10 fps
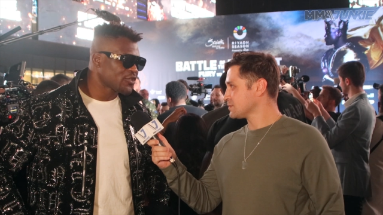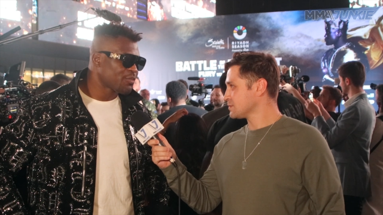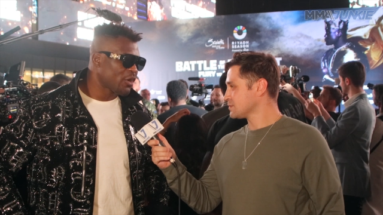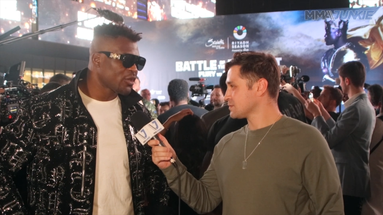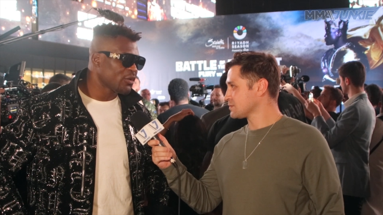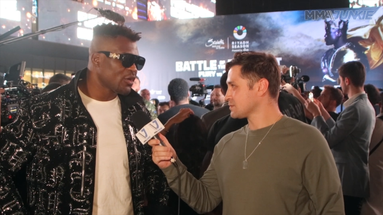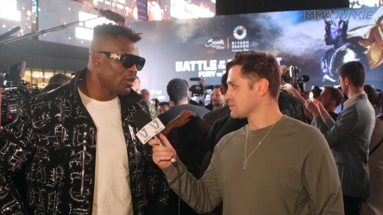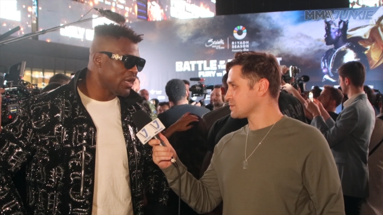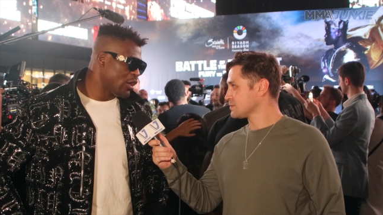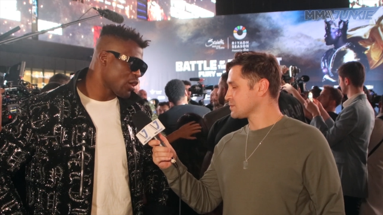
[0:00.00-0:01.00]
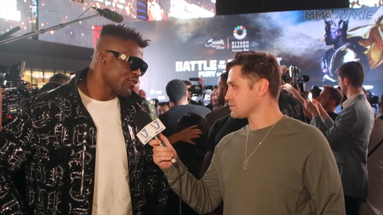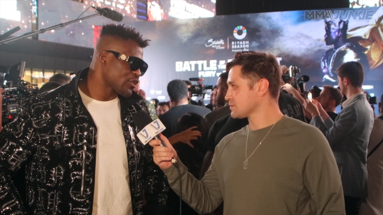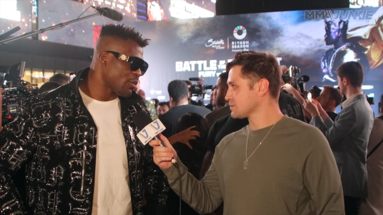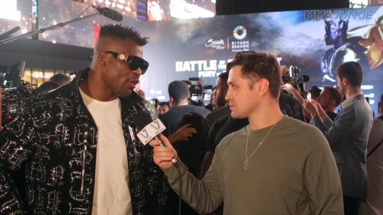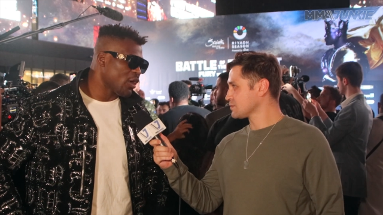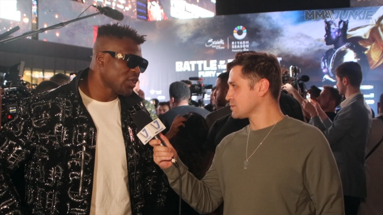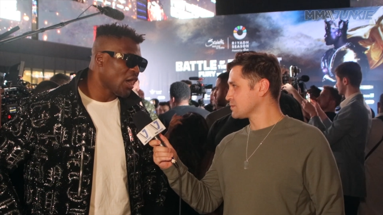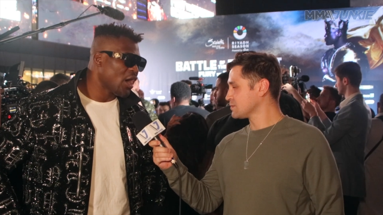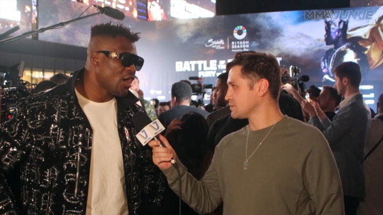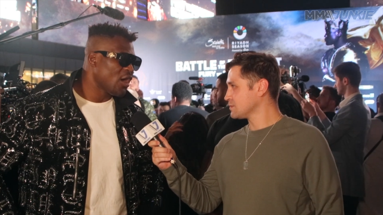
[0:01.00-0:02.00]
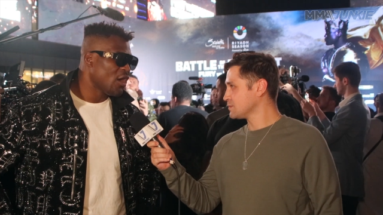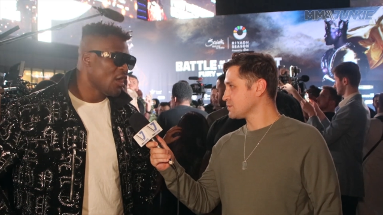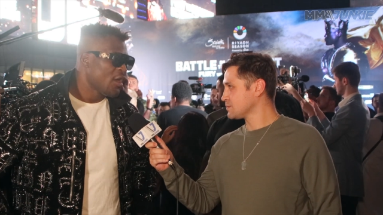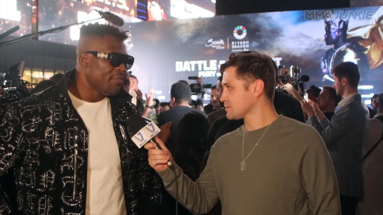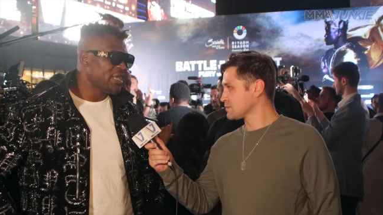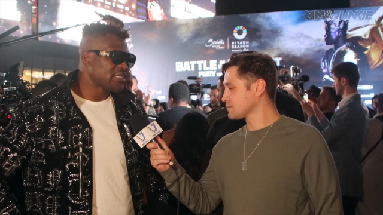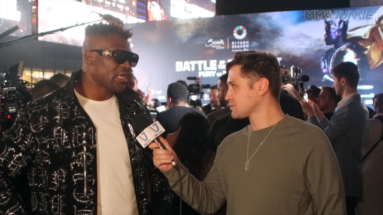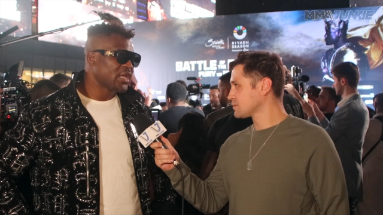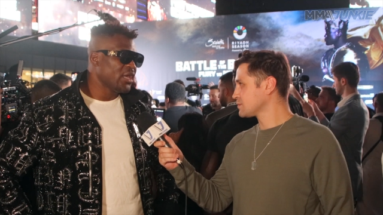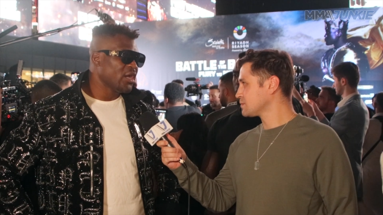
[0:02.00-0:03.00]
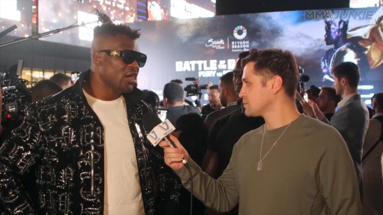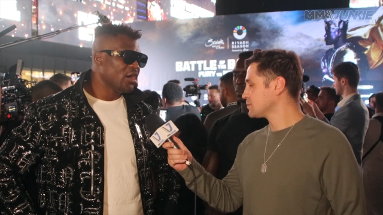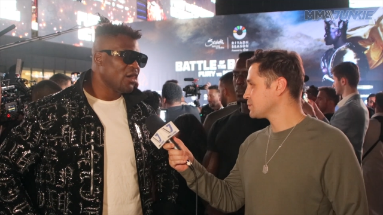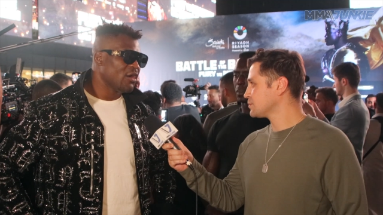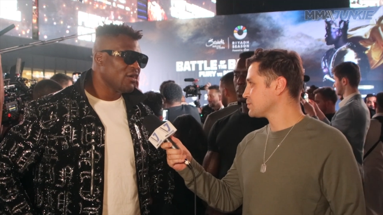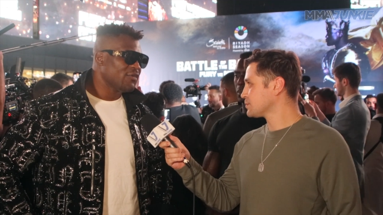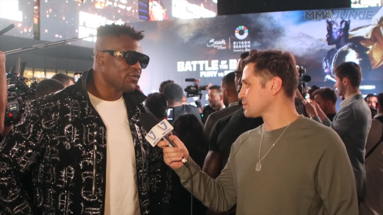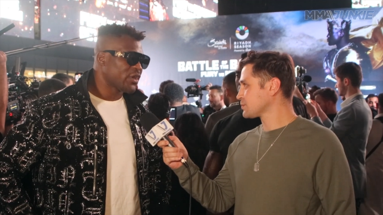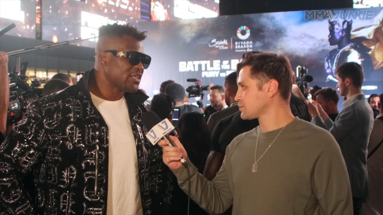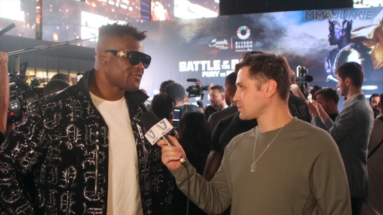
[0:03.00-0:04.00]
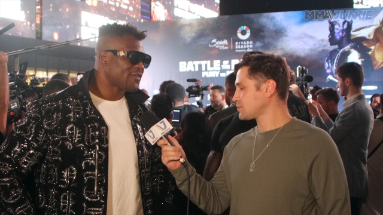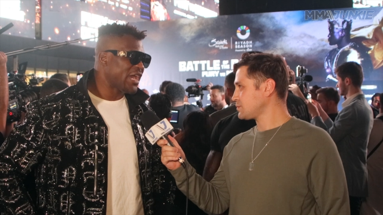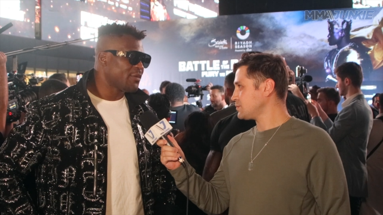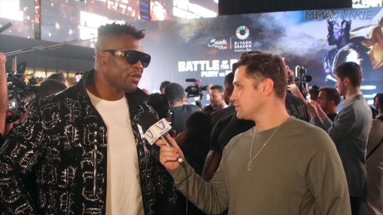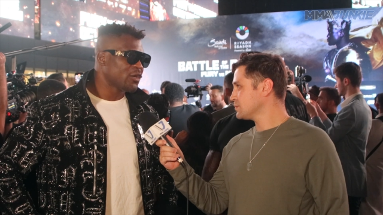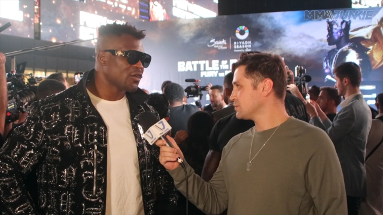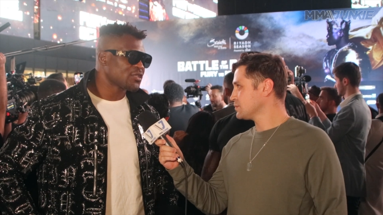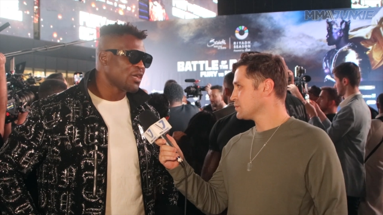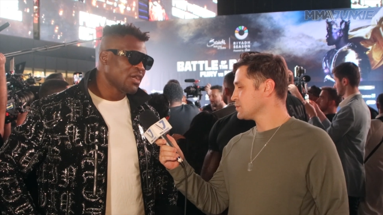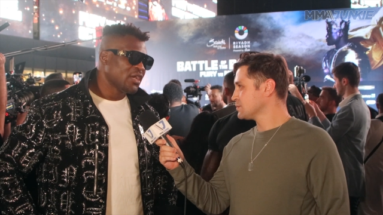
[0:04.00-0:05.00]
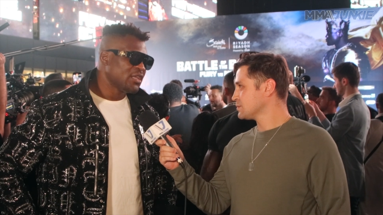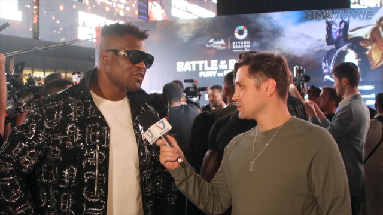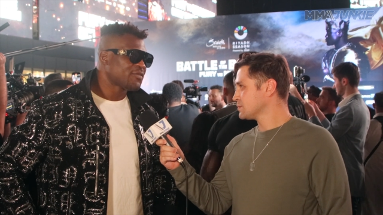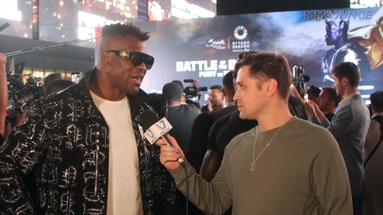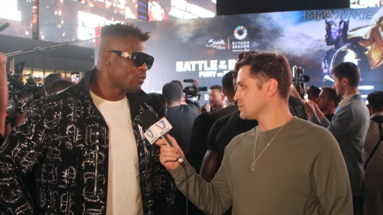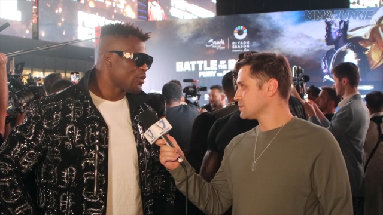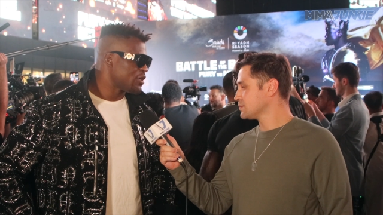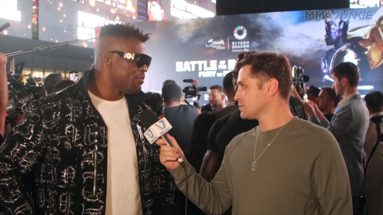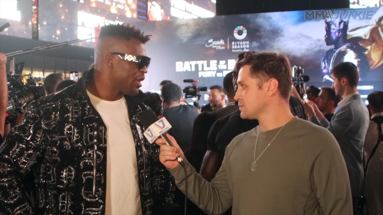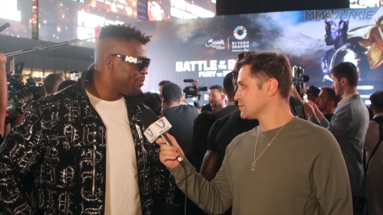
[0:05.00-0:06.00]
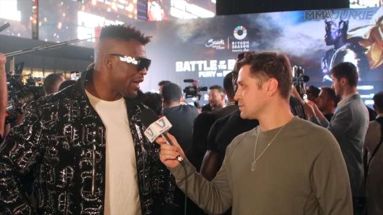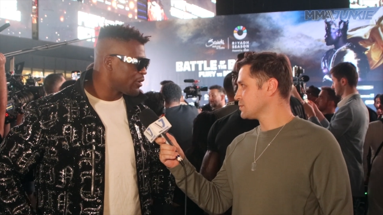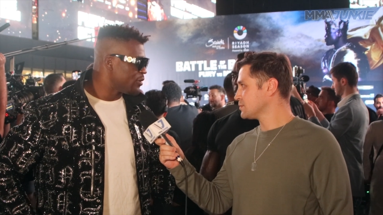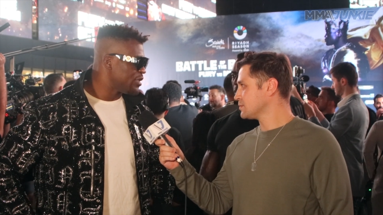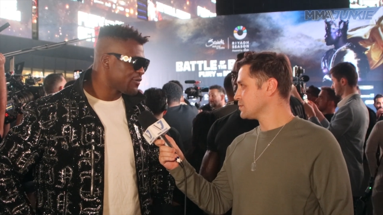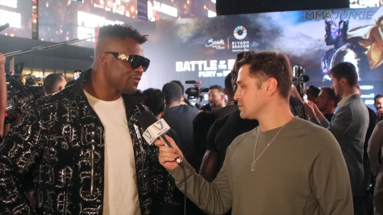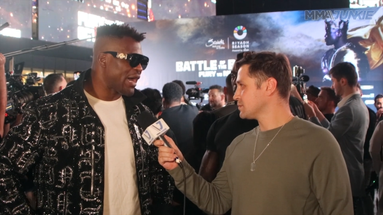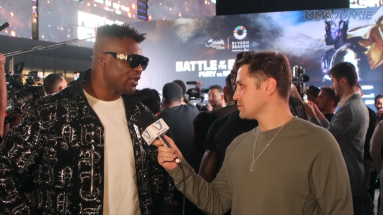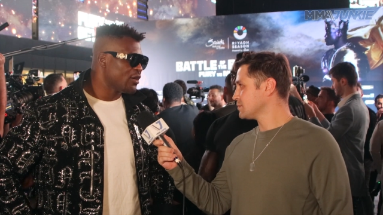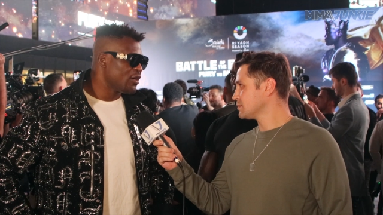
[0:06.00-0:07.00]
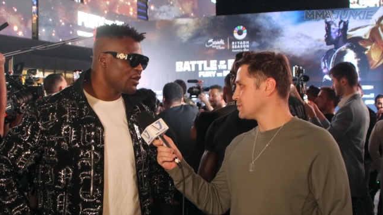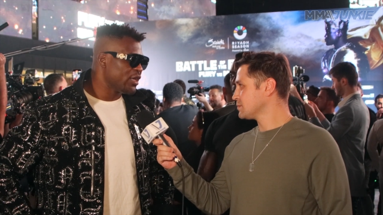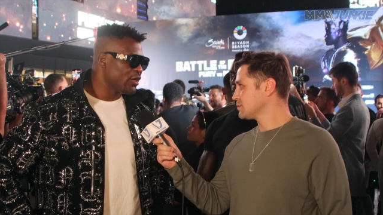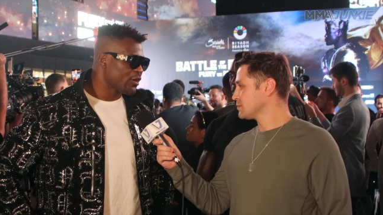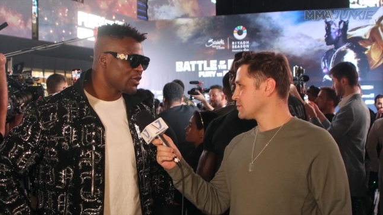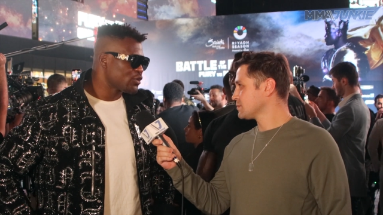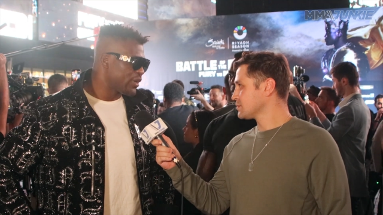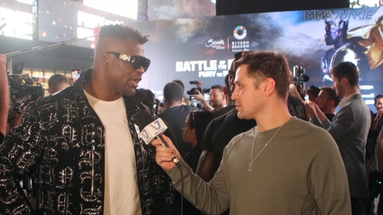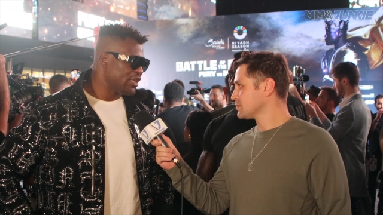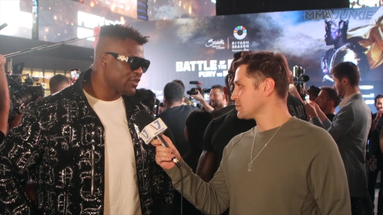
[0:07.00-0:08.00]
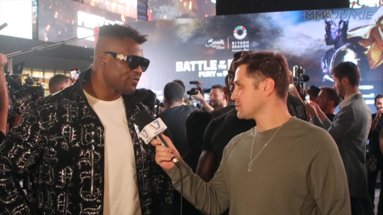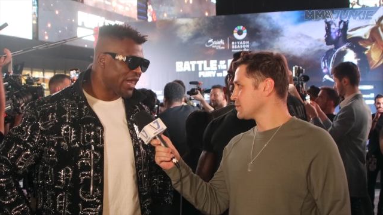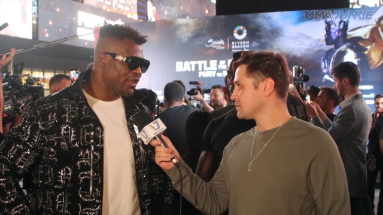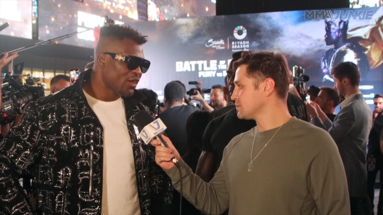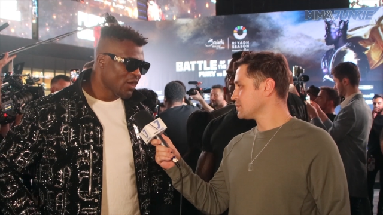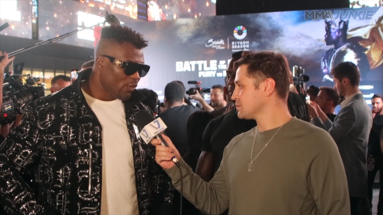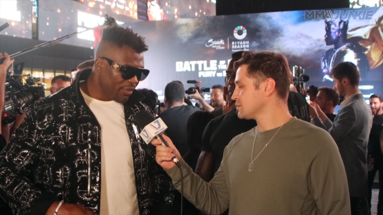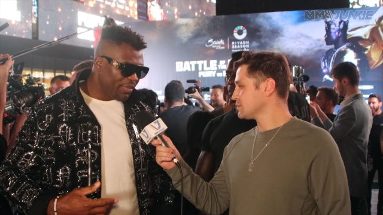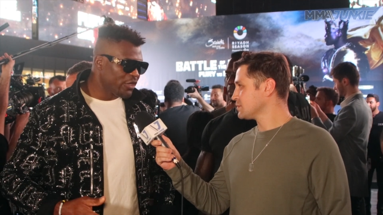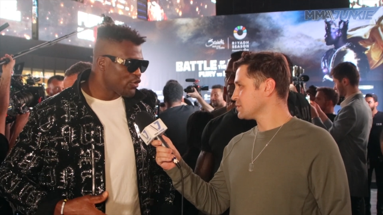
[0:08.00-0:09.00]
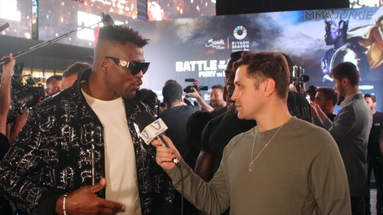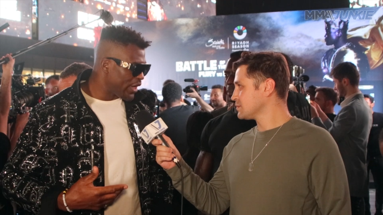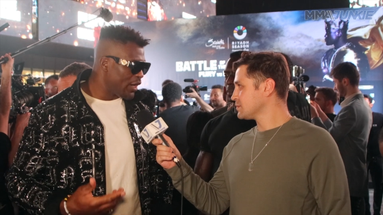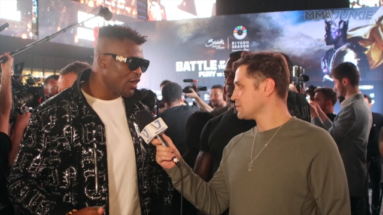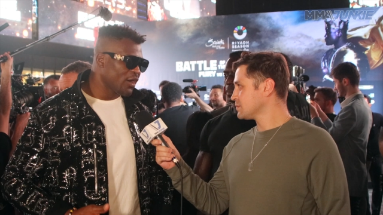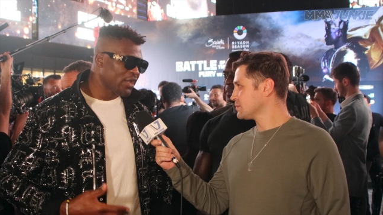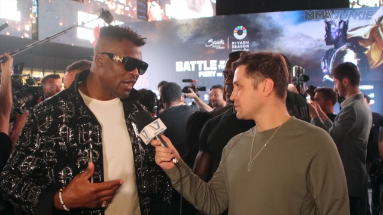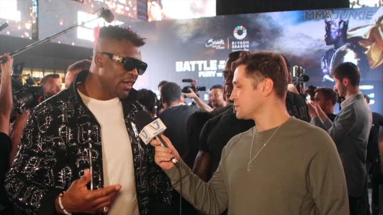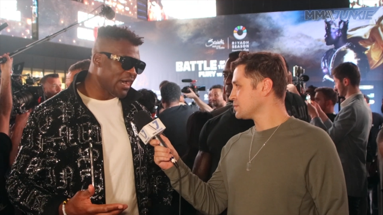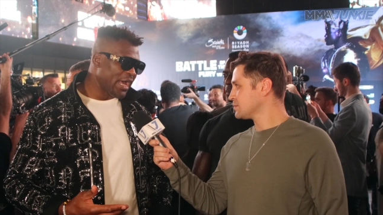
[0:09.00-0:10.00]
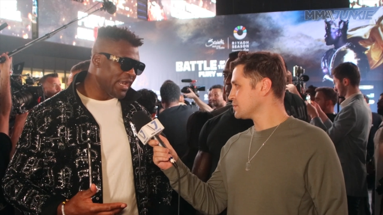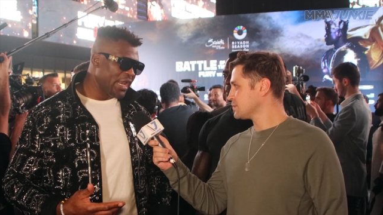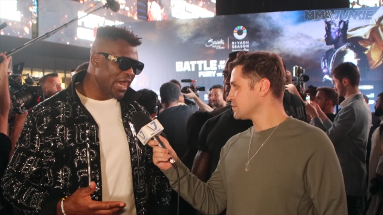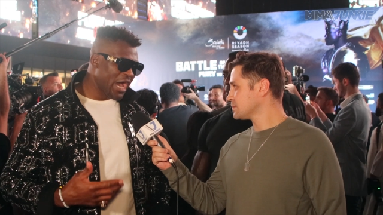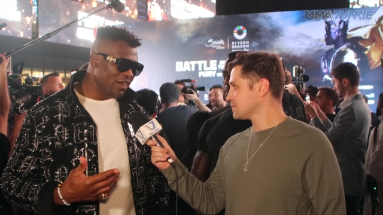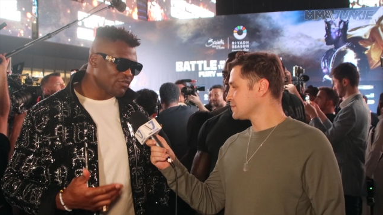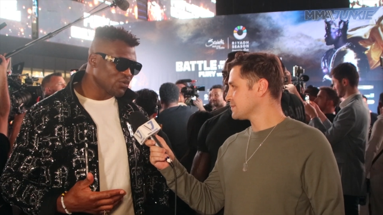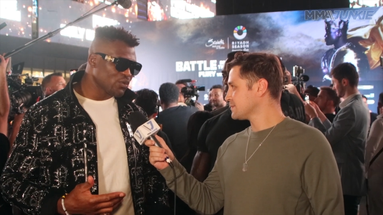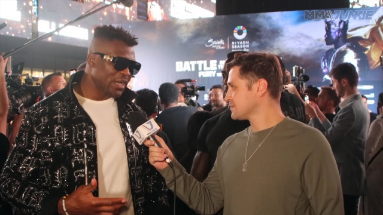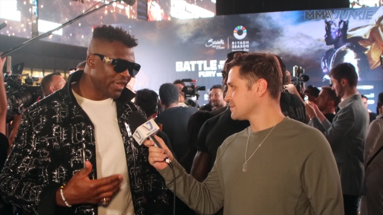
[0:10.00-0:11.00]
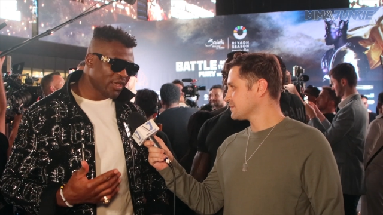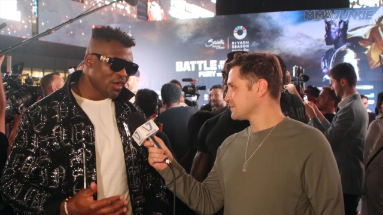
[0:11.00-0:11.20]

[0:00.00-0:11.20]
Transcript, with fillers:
Speaker 1: support, uh, a lot of support, uh, basically uh, for this fight because this fight was a big battle. This fight, uh, in order to get this fight, we've been through a lot, uh, and then I have to like